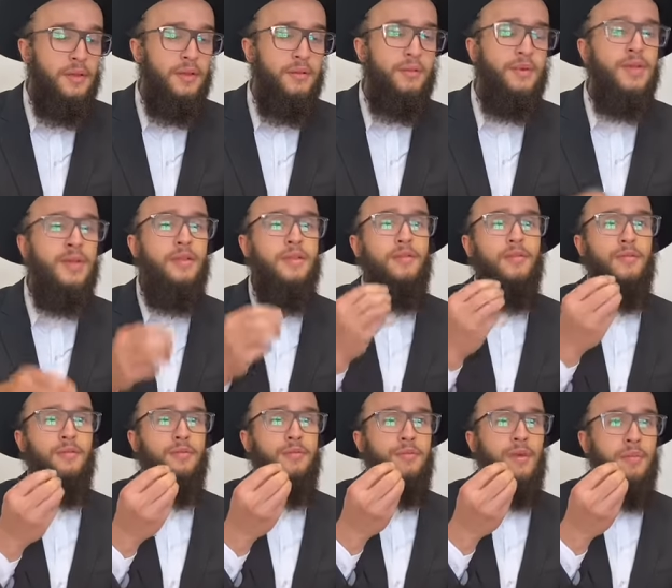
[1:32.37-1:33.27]
We need
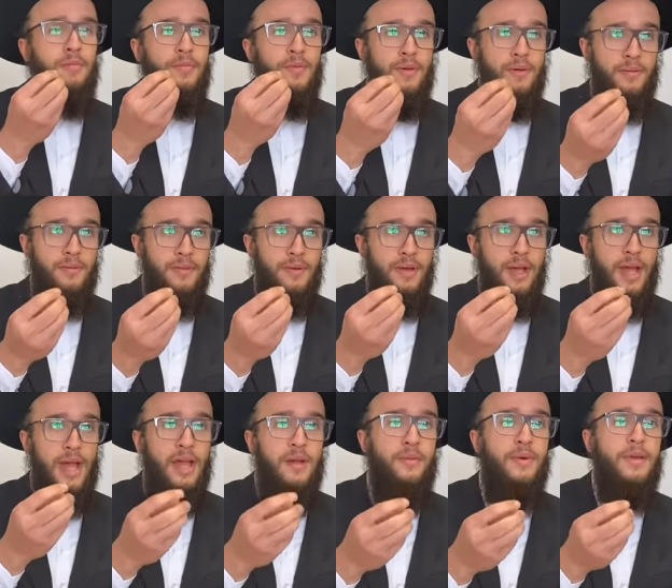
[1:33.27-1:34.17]
to remember
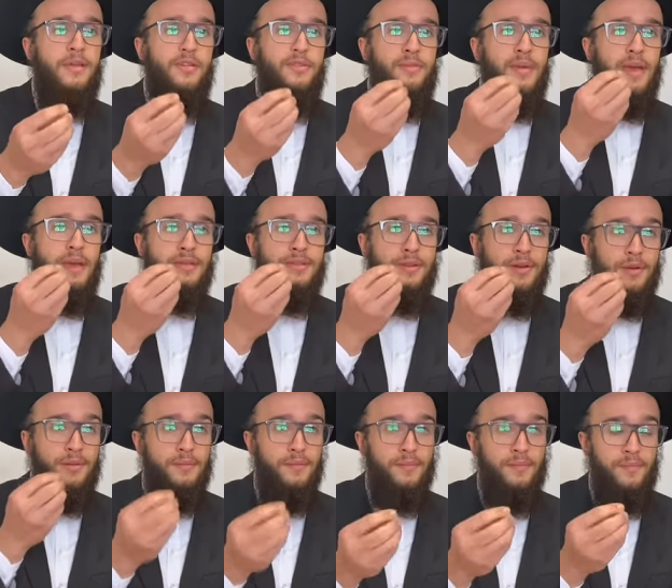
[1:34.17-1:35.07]
and we need to make
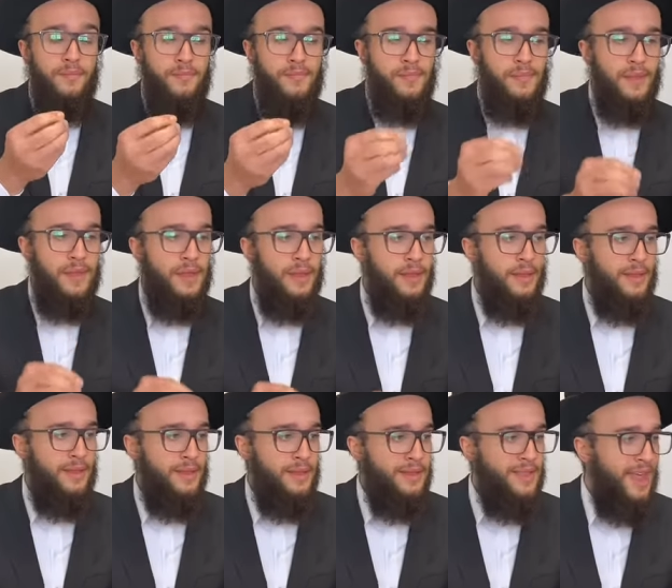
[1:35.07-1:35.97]
sure
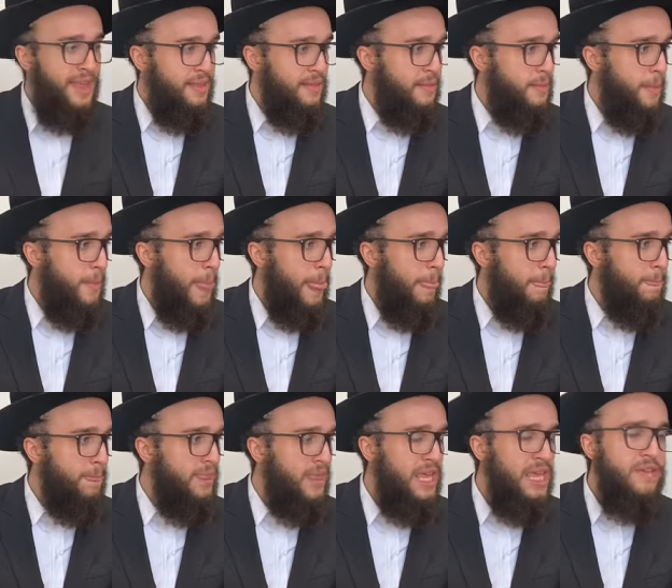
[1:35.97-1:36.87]
that
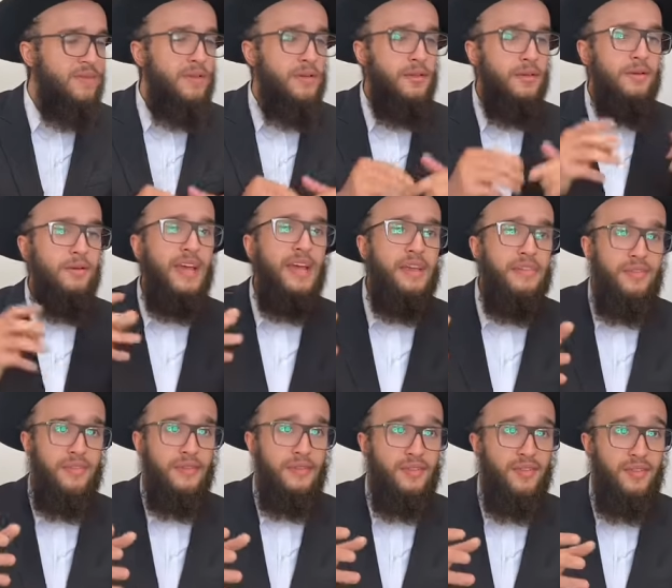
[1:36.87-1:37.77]
even though
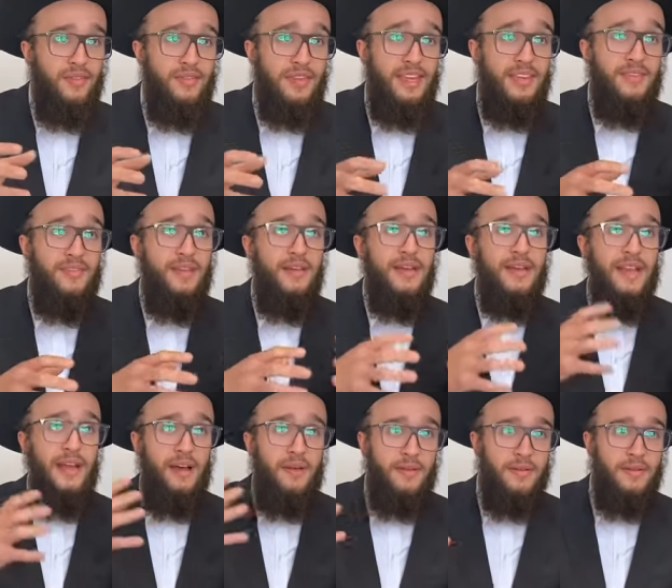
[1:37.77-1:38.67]
life is going to get very
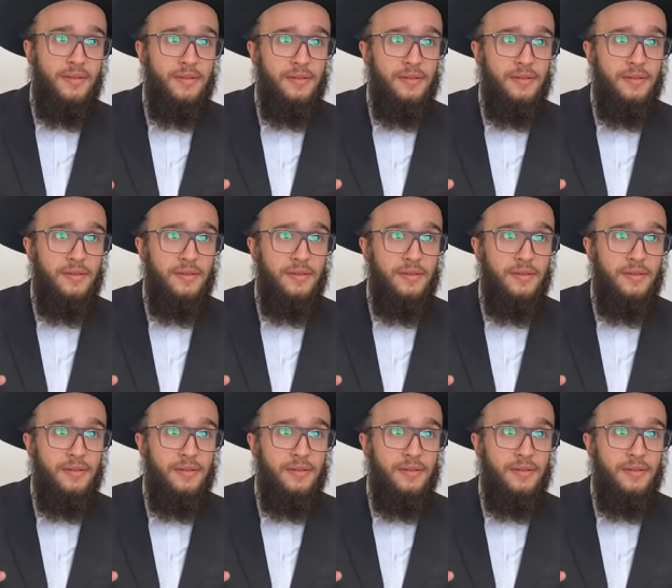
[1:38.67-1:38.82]
loud,